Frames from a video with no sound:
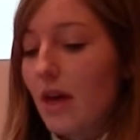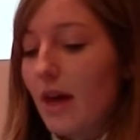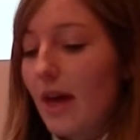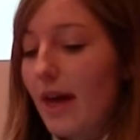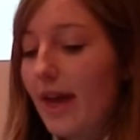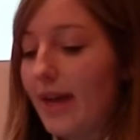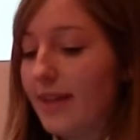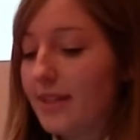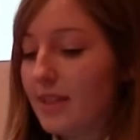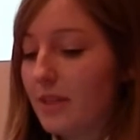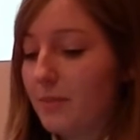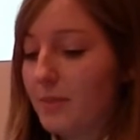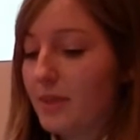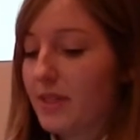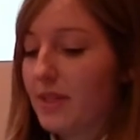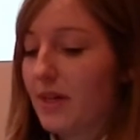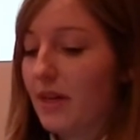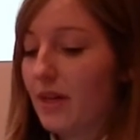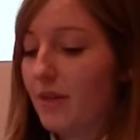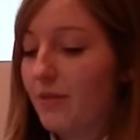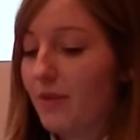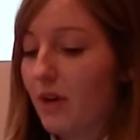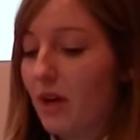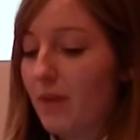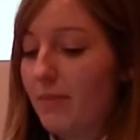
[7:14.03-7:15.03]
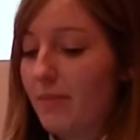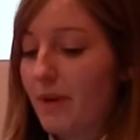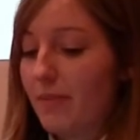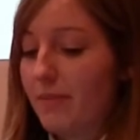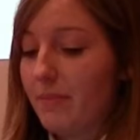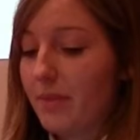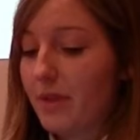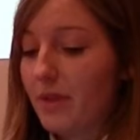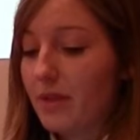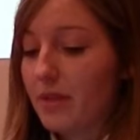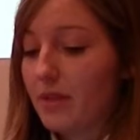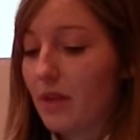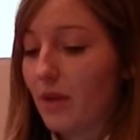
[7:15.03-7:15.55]
80% of our
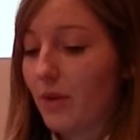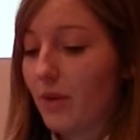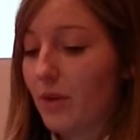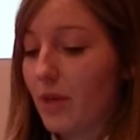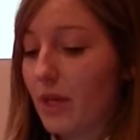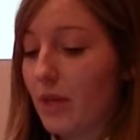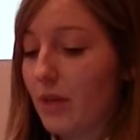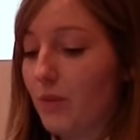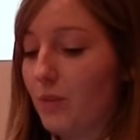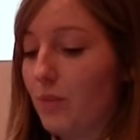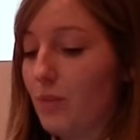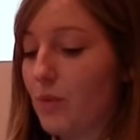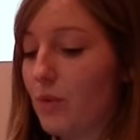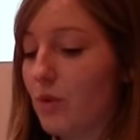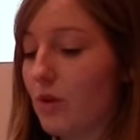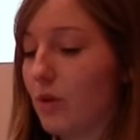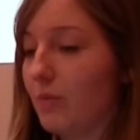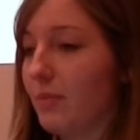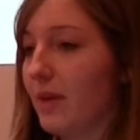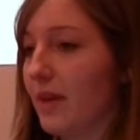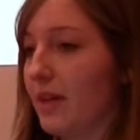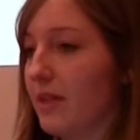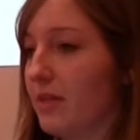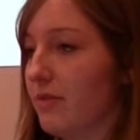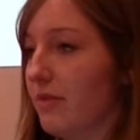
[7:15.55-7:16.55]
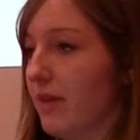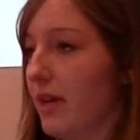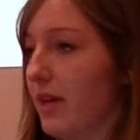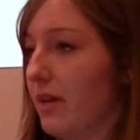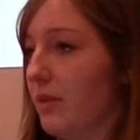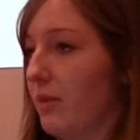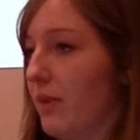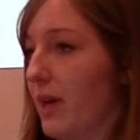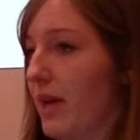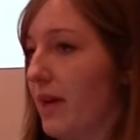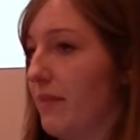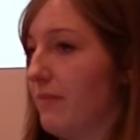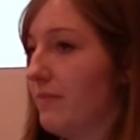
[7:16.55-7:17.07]
members are within a walk or bus ride
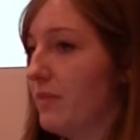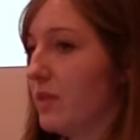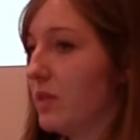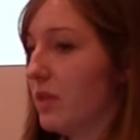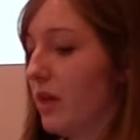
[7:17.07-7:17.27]
away.